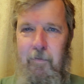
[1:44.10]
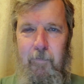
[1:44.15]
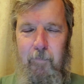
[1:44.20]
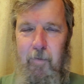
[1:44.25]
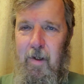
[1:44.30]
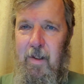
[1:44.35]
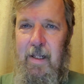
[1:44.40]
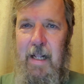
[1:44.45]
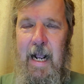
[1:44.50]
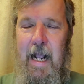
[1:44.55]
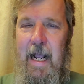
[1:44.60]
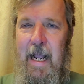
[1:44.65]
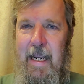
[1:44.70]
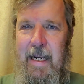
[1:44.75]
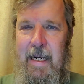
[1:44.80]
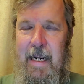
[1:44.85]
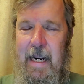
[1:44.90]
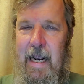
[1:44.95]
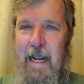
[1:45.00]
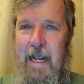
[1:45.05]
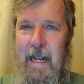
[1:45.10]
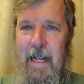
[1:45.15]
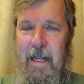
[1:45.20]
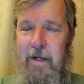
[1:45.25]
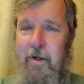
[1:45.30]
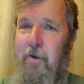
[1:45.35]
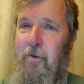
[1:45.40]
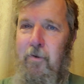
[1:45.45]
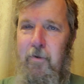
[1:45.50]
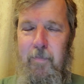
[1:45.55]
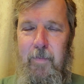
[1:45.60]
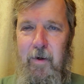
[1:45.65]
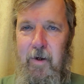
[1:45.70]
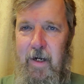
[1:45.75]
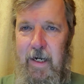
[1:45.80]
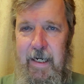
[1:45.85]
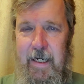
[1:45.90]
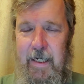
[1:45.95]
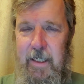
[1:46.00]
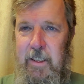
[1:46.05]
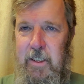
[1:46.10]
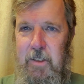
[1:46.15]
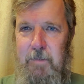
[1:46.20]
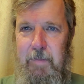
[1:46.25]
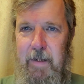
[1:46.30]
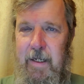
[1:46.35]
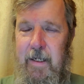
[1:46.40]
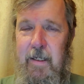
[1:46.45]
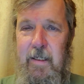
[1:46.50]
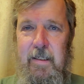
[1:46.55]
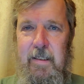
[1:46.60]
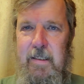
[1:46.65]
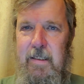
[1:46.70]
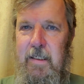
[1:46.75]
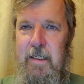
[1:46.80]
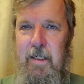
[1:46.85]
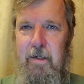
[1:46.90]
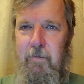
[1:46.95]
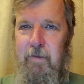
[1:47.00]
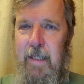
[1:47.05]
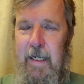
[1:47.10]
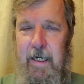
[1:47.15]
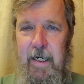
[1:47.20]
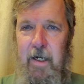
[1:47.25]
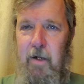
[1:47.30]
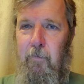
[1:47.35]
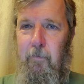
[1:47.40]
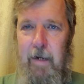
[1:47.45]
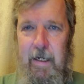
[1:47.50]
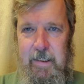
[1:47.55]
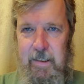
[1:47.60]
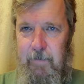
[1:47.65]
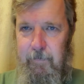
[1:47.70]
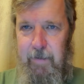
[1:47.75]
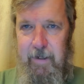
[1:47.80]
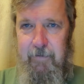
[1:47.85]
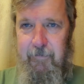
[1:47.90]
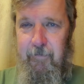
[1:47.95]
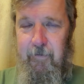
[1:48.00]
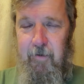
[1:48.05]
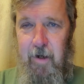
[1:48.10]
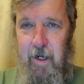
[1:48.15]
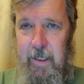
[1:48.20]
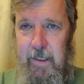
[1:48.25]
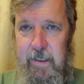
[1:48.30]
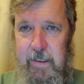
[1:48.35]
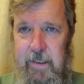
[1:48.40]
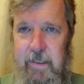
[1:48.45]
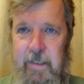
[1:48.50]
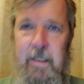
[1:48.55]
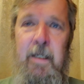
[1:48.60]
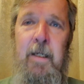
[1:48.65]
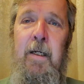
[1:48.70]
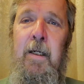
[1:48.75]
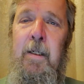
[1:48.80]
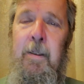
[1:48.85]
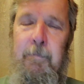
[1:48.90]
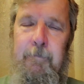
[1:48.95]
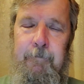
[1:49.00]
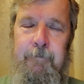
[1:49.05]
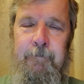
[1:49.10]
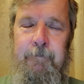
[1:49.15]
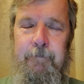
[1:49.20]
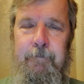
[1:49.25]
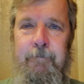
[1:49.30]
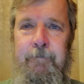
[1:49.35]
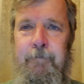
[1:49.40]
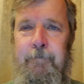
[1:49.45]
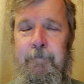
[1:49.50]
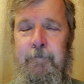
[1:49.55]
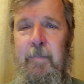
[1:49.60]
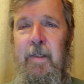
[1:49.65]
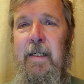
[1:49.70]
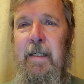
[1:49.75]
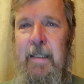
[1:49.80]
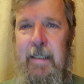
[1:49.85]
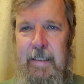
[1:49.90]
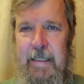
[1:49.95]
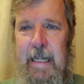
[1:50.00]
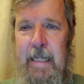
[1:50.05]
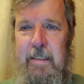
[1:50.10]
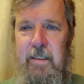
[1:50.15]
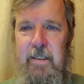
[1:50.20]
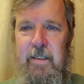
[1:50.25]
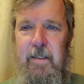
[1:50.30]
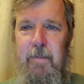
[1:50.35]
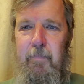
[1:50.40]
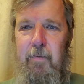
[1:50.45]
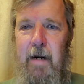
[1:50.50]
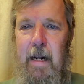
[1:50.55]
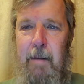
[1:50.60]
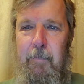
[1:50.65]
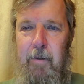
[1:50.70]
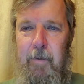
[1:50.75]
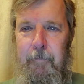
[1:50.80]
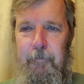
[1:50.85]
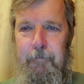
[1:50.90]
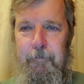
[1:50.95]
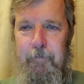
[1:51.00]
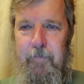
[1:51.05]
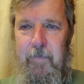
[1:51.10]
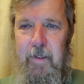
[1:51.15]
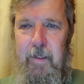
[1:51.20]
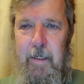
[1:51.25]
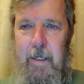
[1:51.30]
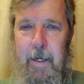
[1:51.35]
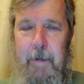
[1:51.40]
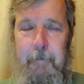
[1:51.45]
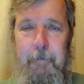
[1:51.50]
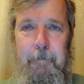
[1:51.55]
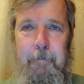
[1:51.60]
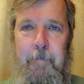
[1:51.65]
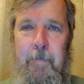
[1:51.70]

rely on Uber Eats because, you know, they need a recipe for ice. That's the problem, okay?